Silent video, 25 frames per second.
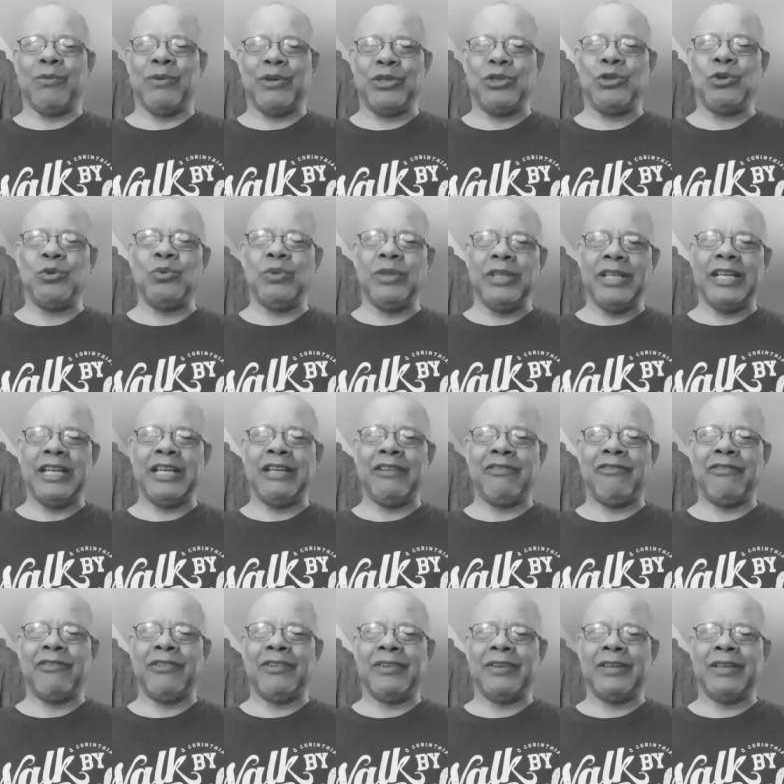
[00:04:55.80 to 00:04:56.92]
when you
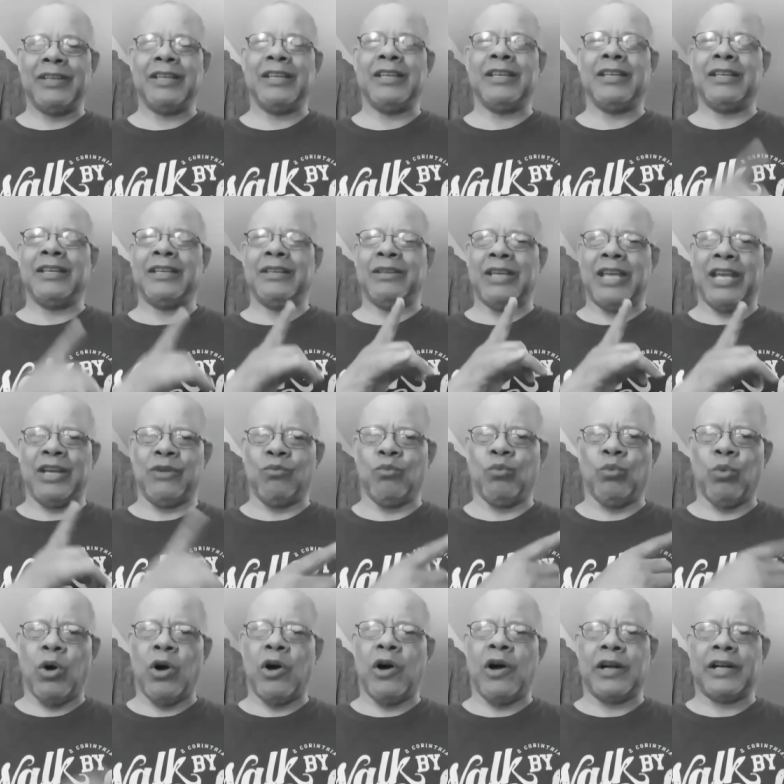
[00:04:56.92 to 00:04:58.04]
live and
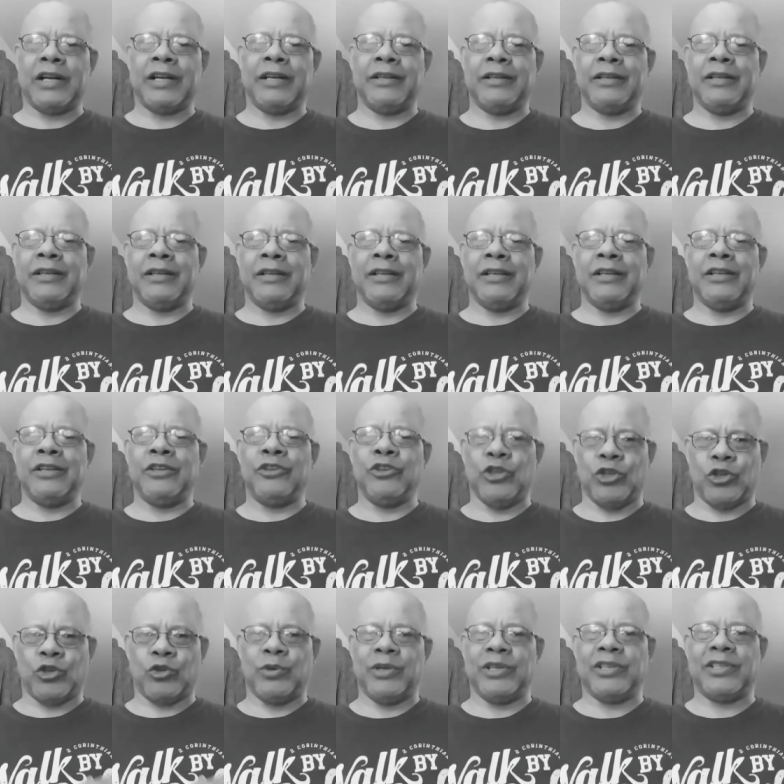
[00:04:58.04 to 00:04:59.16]
walk your
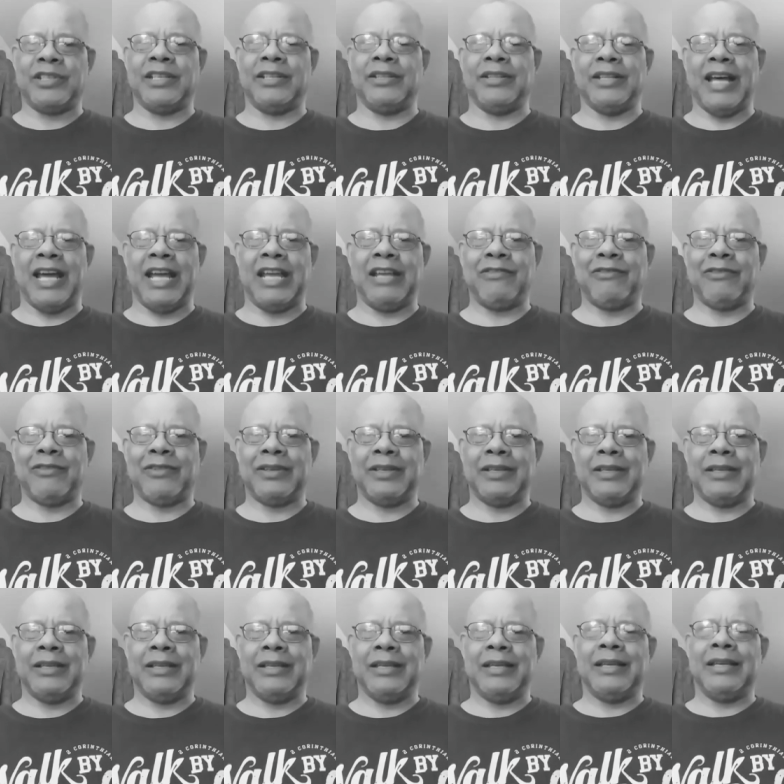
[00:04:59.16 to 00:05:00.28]
Christian life,
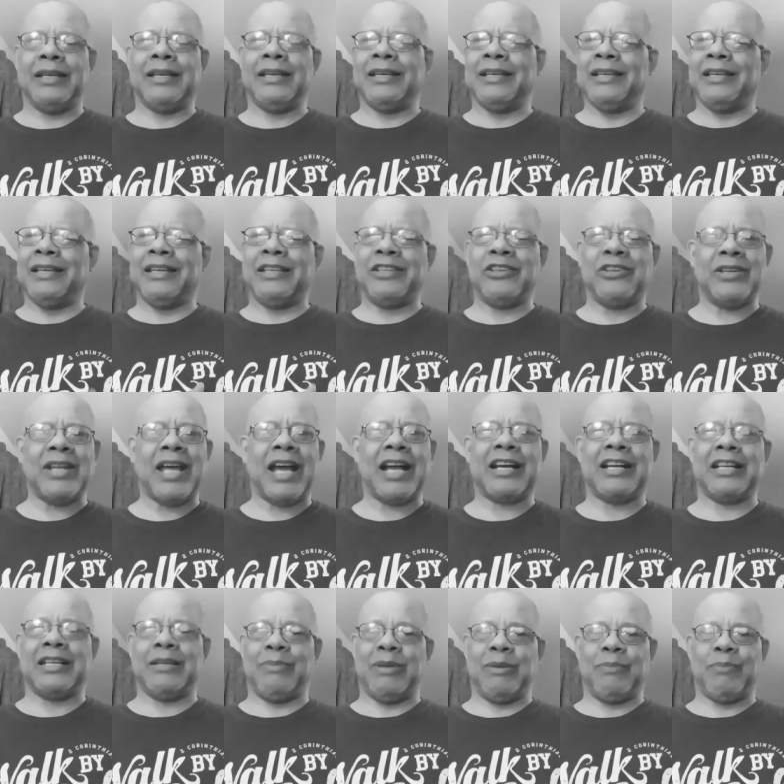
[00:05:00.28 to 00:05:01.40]
you're not
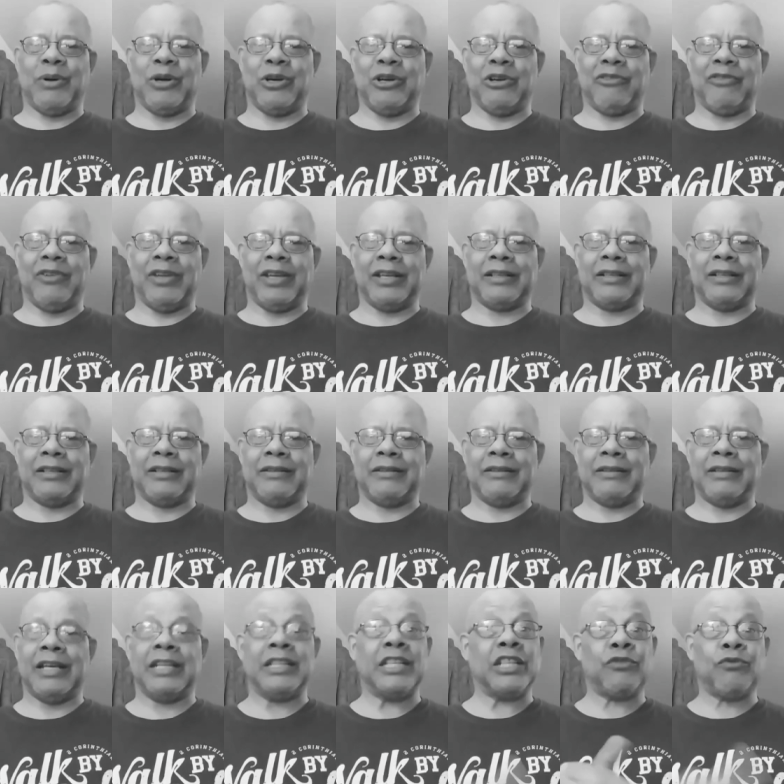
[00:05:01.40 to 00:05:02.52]
going to be perfect.
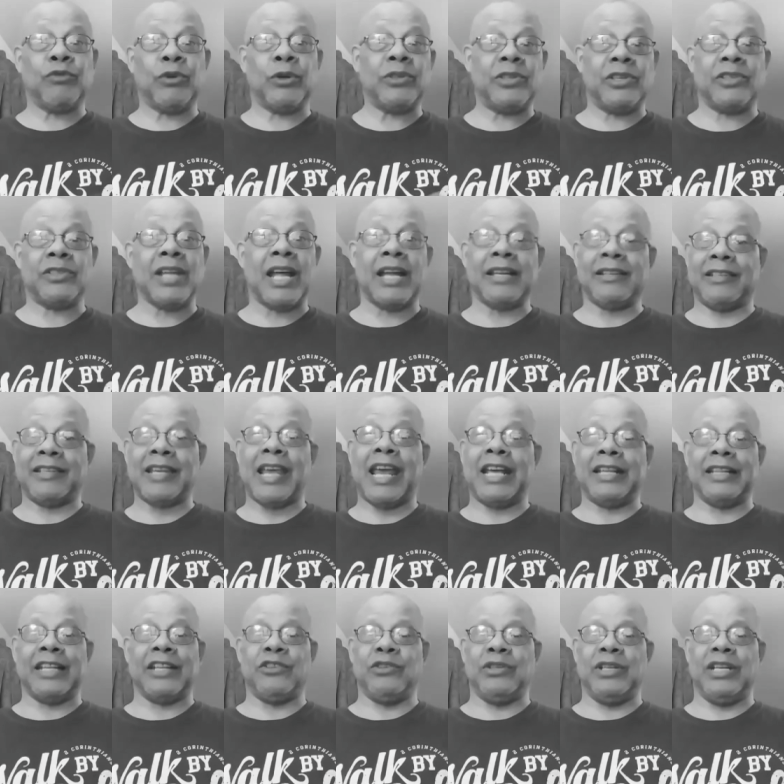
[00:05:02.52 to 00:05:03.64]
And this verse is not
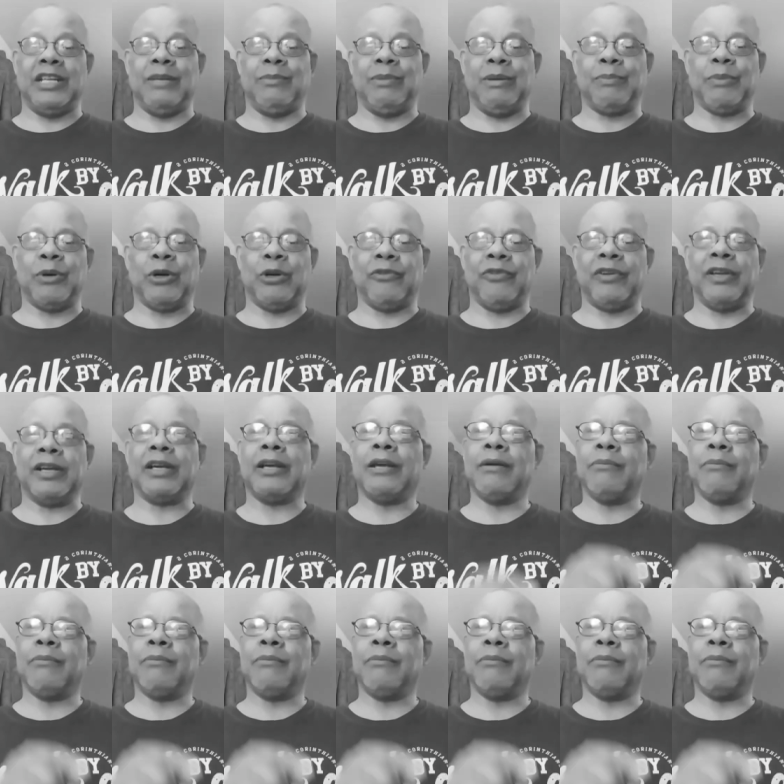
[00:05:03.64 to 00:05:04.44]
saying that you need to be perfect,